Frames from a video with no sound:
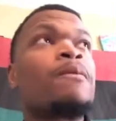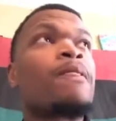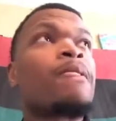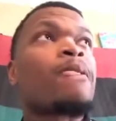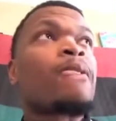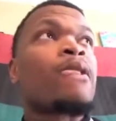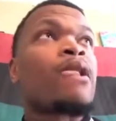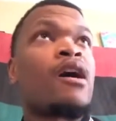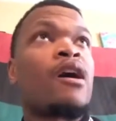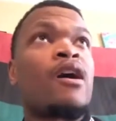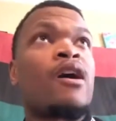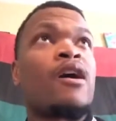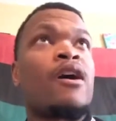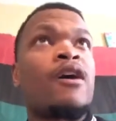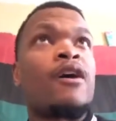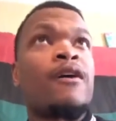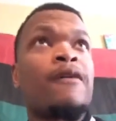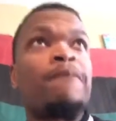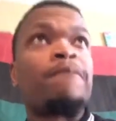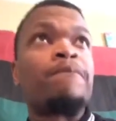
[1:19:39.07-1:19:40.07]

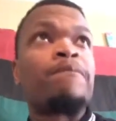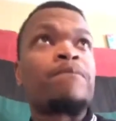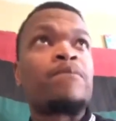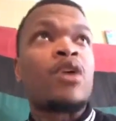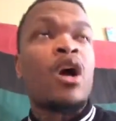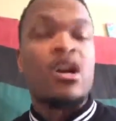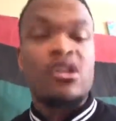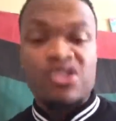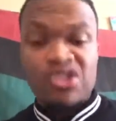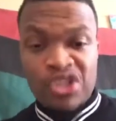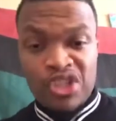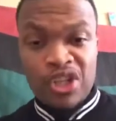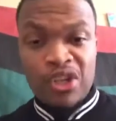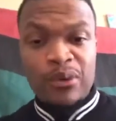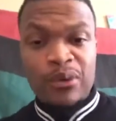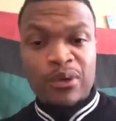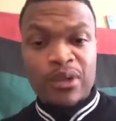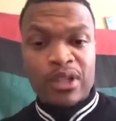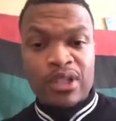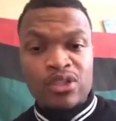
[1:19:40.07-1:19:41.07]
are
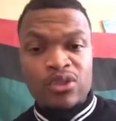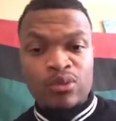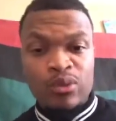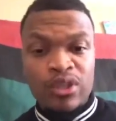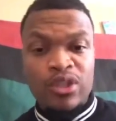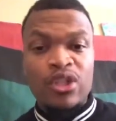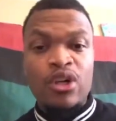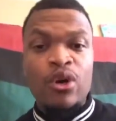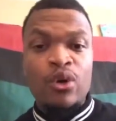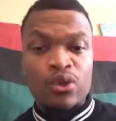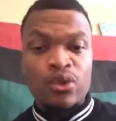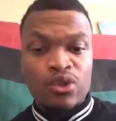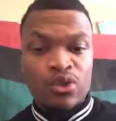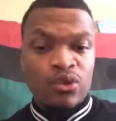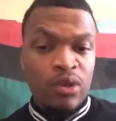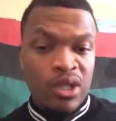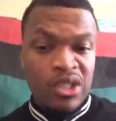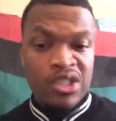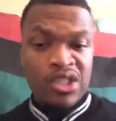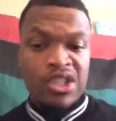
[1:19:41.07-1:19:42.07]
serious with those who
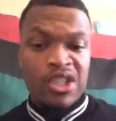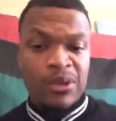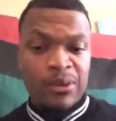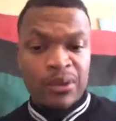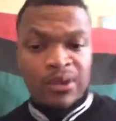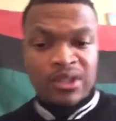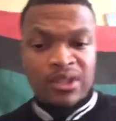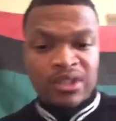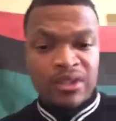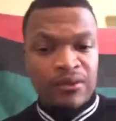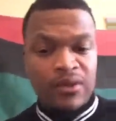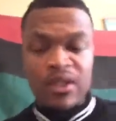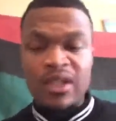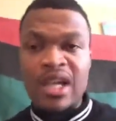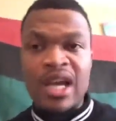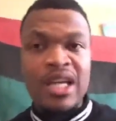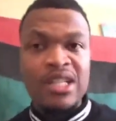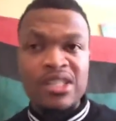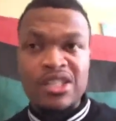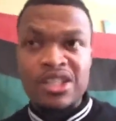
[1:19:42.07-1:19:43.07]
are serious. If you're
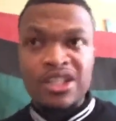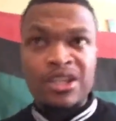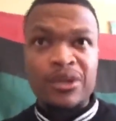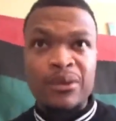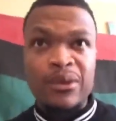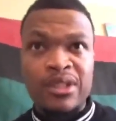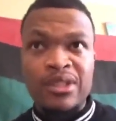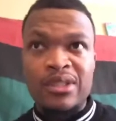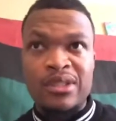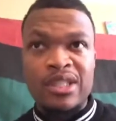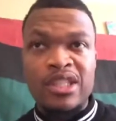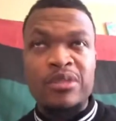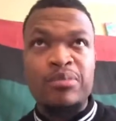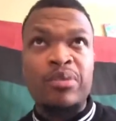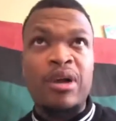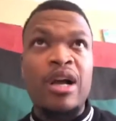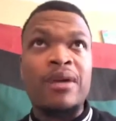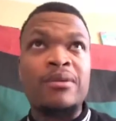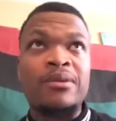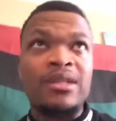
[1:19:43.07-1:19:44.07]
not serious, this is
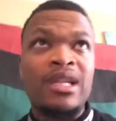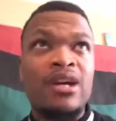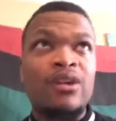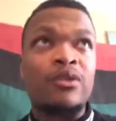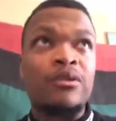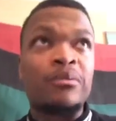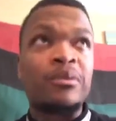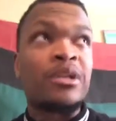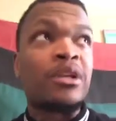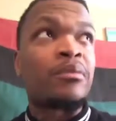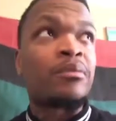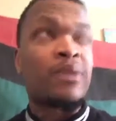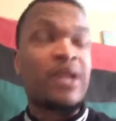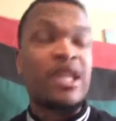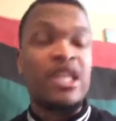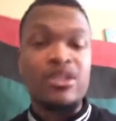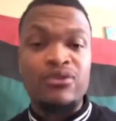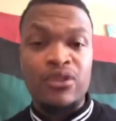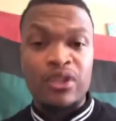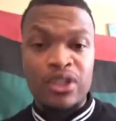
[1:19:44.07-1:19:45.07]
probably not going to be a place
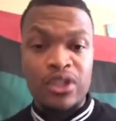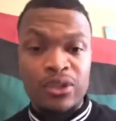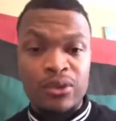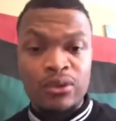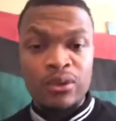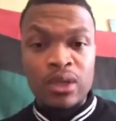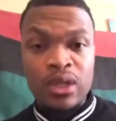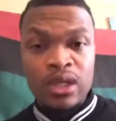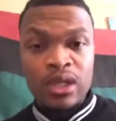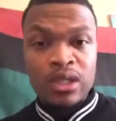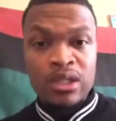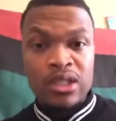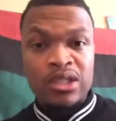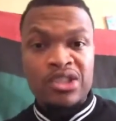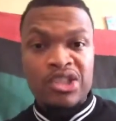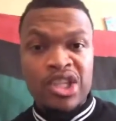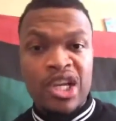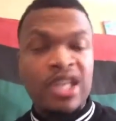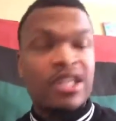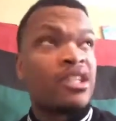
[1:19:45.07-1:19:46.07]
for you to
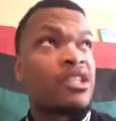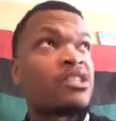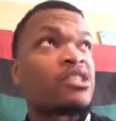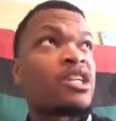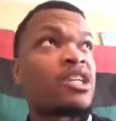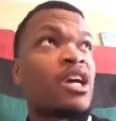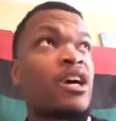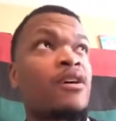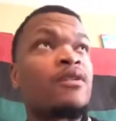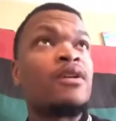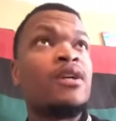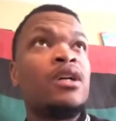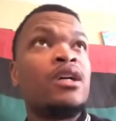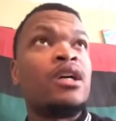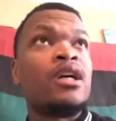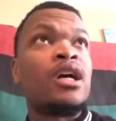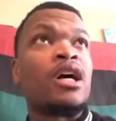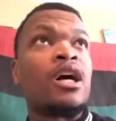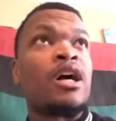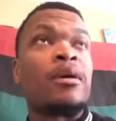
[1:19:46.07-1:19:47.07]
check this out.
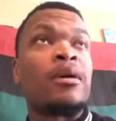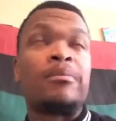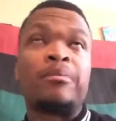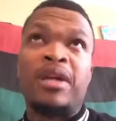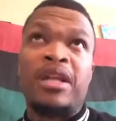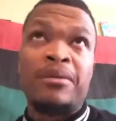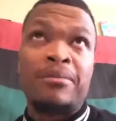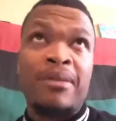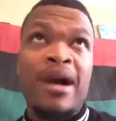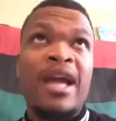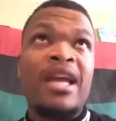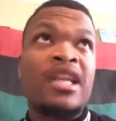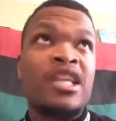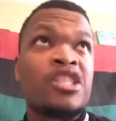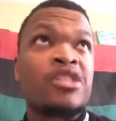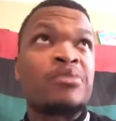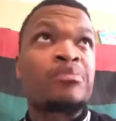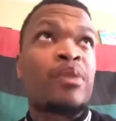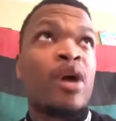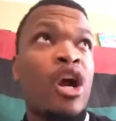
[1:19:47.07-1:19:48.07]
But it might
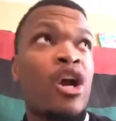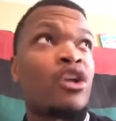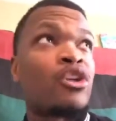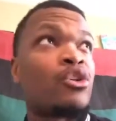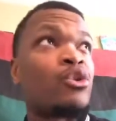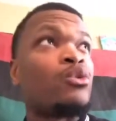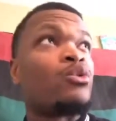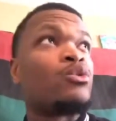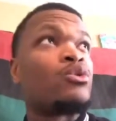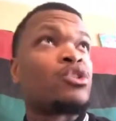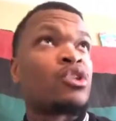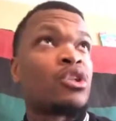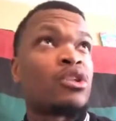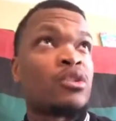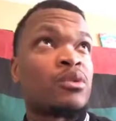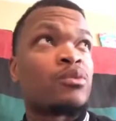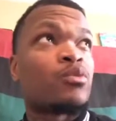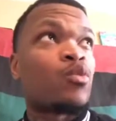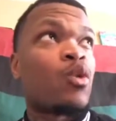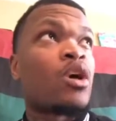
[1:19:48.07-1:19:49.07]
inspire you to
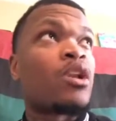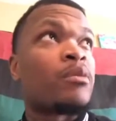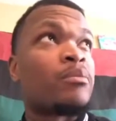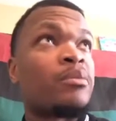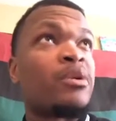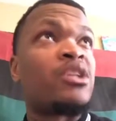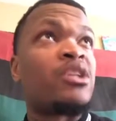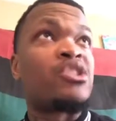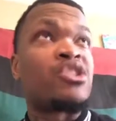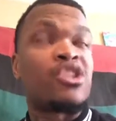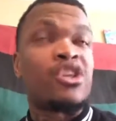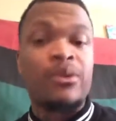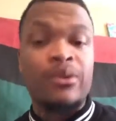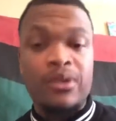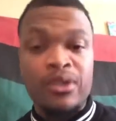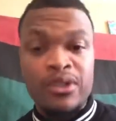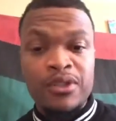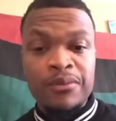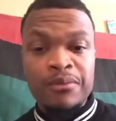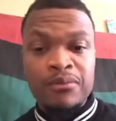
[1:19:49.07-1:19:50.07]
want to be
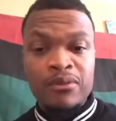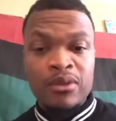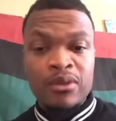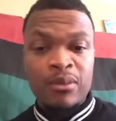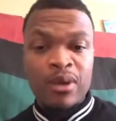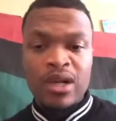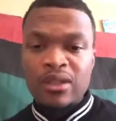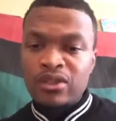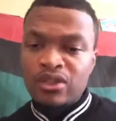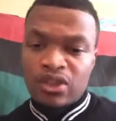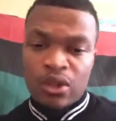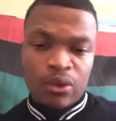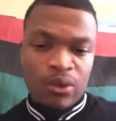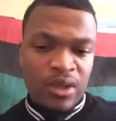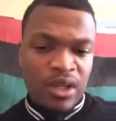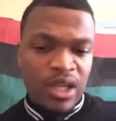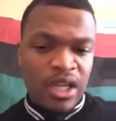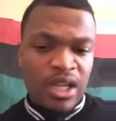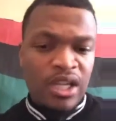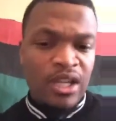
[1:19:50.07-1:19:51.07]
serious. But so
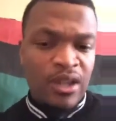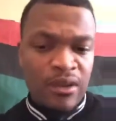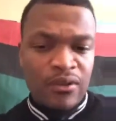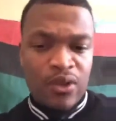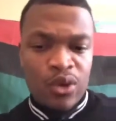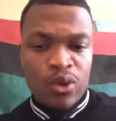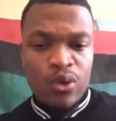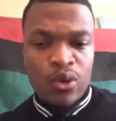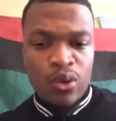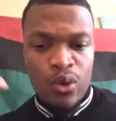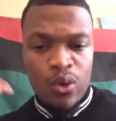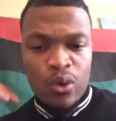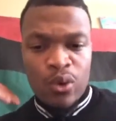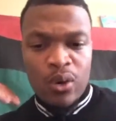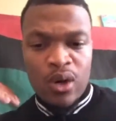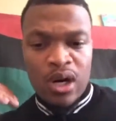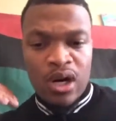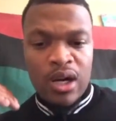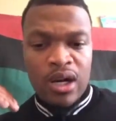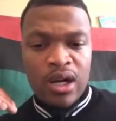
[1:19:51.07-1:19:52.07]
any of you
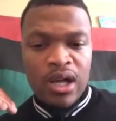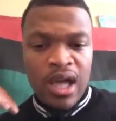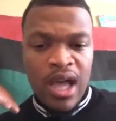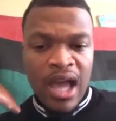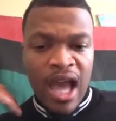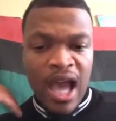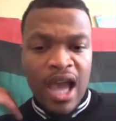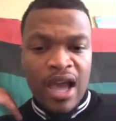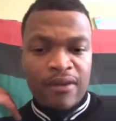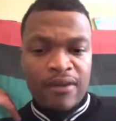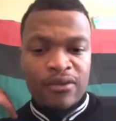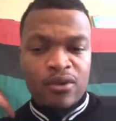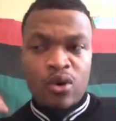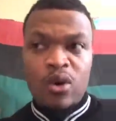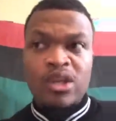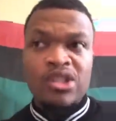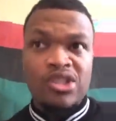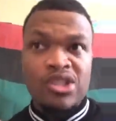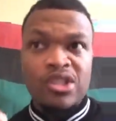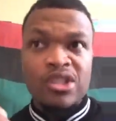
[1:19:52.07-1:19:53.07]
who have
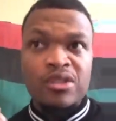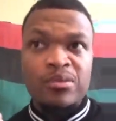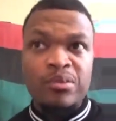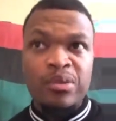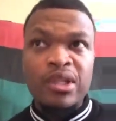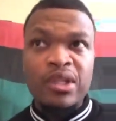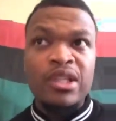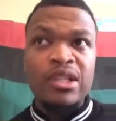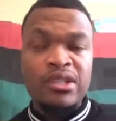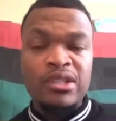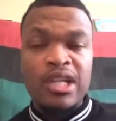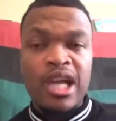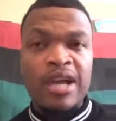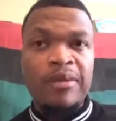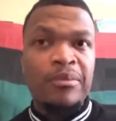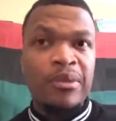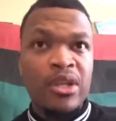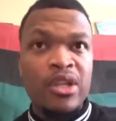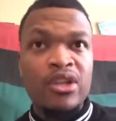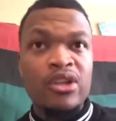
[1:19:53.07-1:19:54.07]
questions, please type
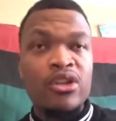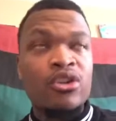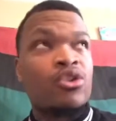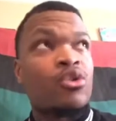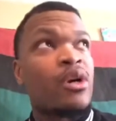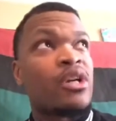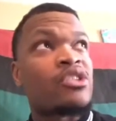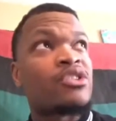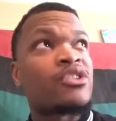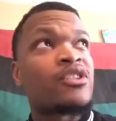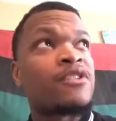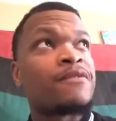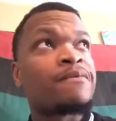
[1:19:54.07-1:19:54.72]
in your question.